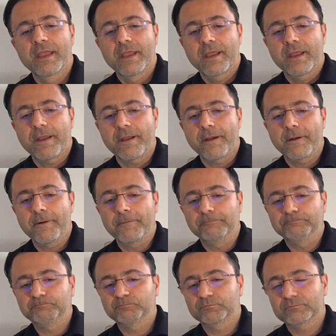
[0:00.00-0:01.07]

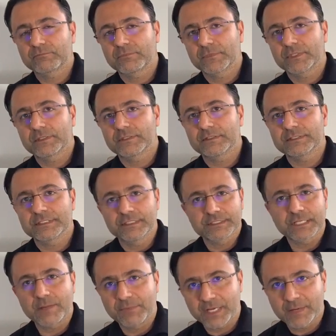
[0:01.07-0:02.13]

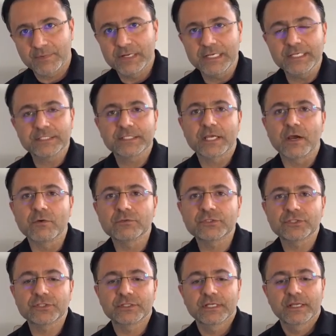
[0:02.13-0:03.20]
Since I become a lead
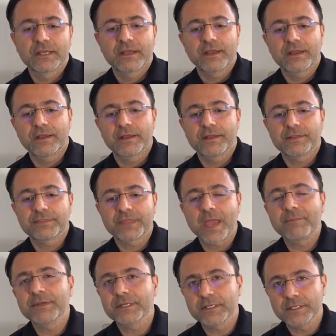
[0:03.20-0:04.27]
coach, there
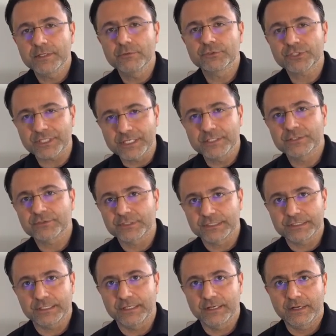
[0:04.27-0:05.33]
have been a huge
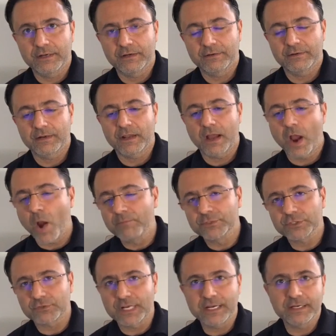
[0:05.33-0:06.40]
interest in how I'm
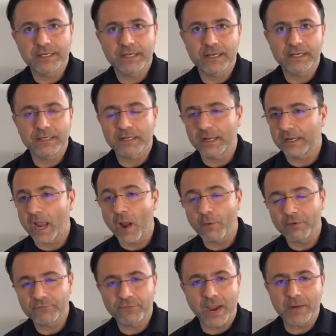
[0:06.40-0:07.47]
trading, like how
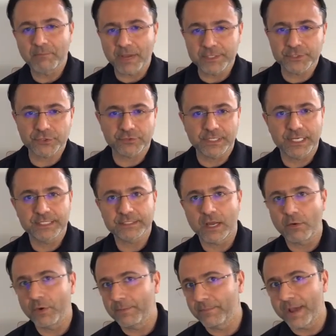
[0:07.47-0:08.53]
I find my trades,
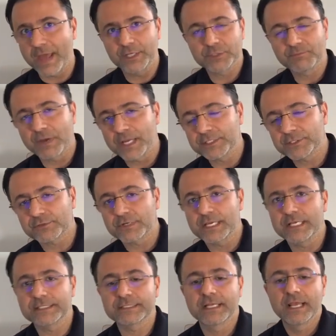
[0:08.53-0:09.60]
how I manage my
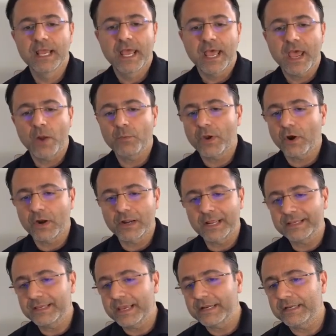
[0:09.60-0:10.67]
trades, and we are
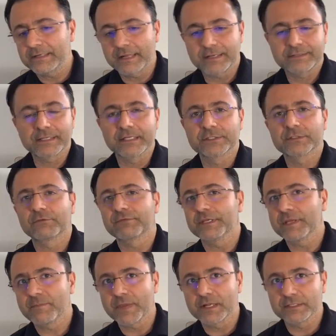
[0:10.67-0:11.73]
like getting like tons of
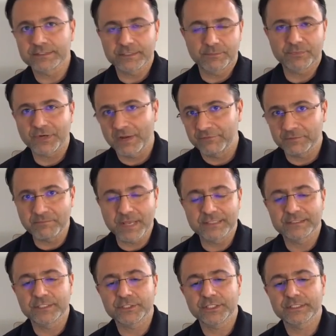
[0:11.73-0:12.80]
emails and private
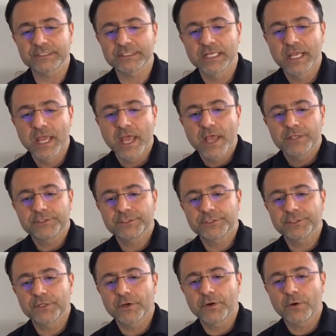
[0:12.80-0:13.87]
messages.
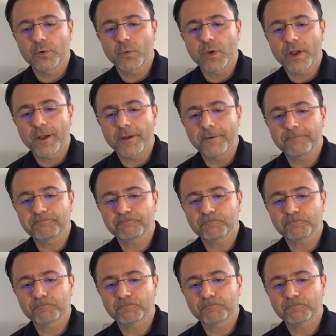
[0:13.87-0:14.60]
So